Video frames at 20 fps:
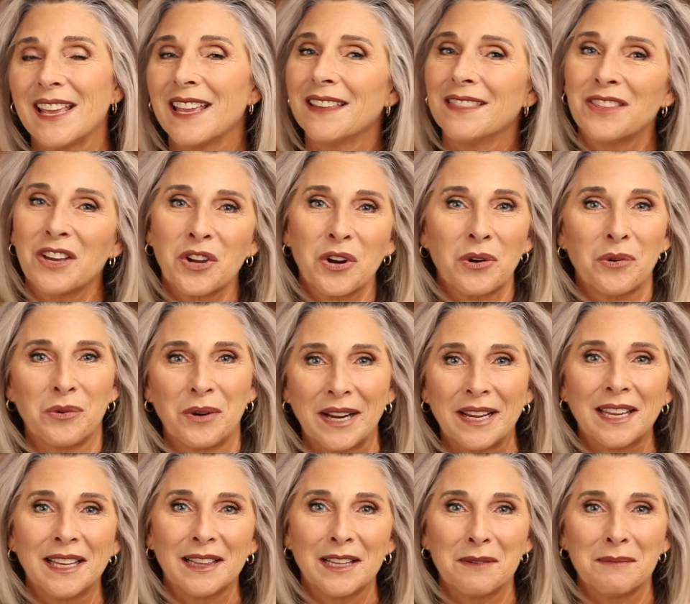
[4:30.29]
in the
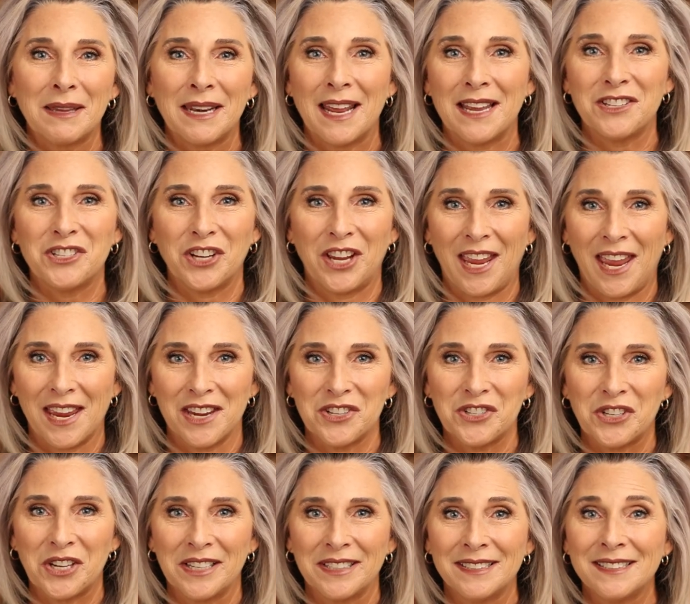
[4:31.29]
curriculum and
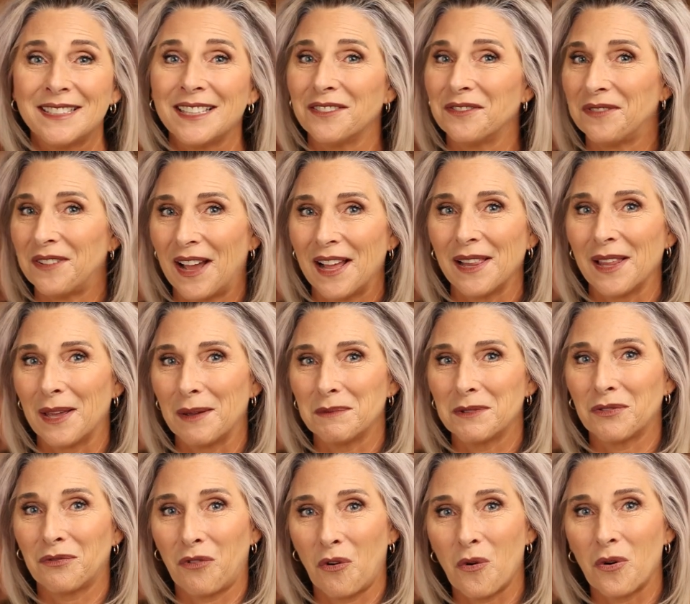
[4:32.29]
education
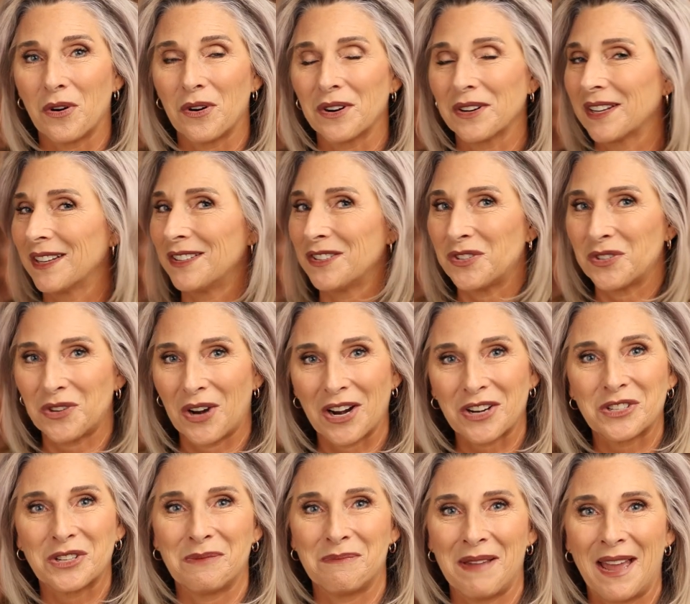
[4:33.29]
developed for
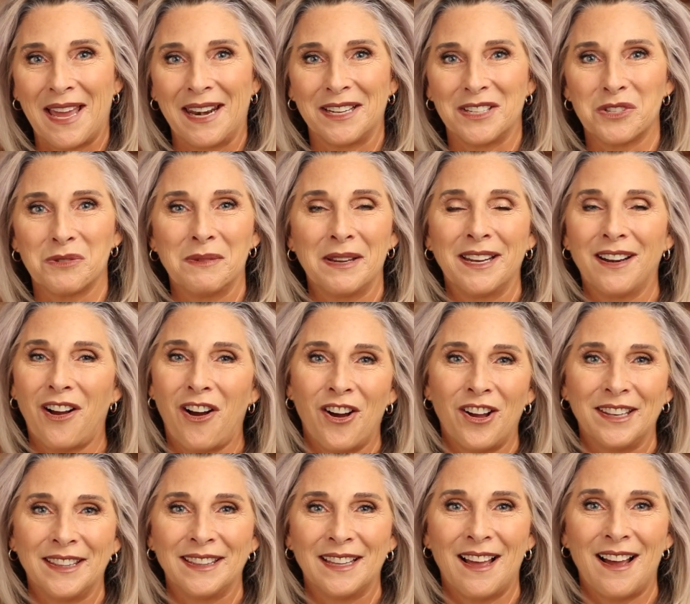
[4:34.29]
construction management
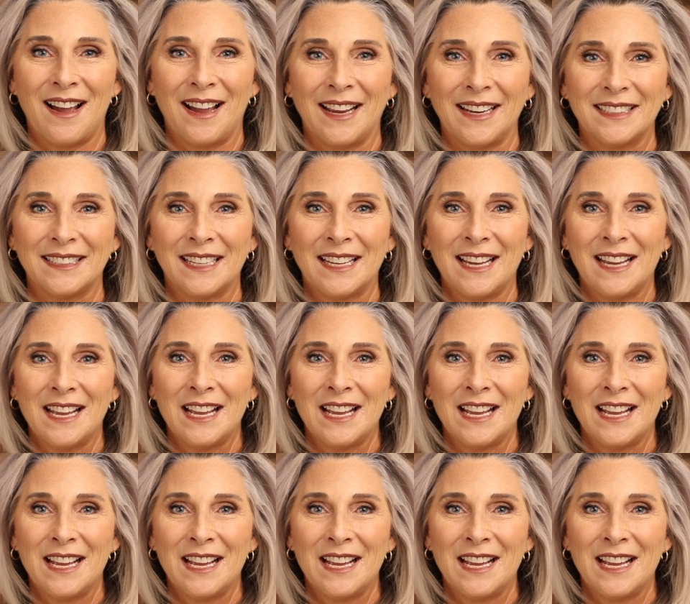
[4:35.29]
online.